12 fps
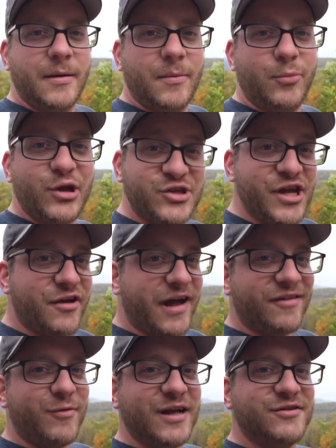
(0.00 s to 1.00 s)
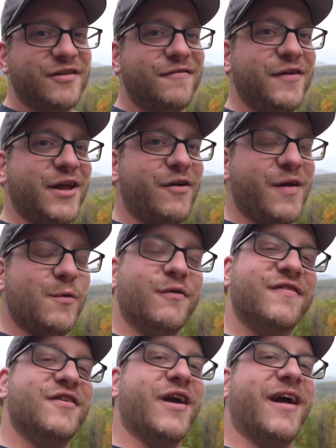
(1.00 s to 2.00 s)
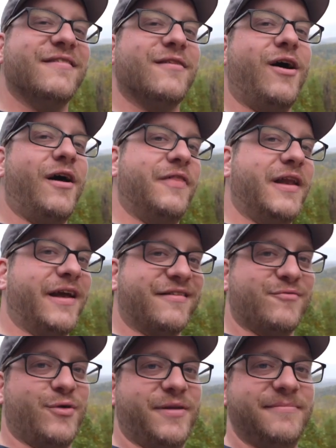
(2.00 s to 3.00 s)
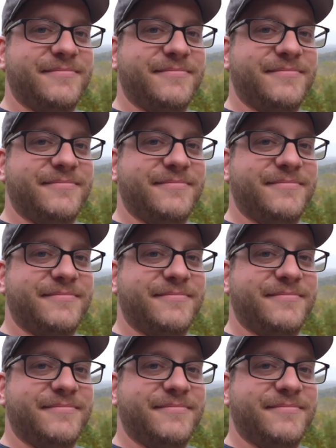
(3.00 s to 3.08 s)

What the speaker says: Appreciate you guys watching this video, and we'll see you guys on the next one.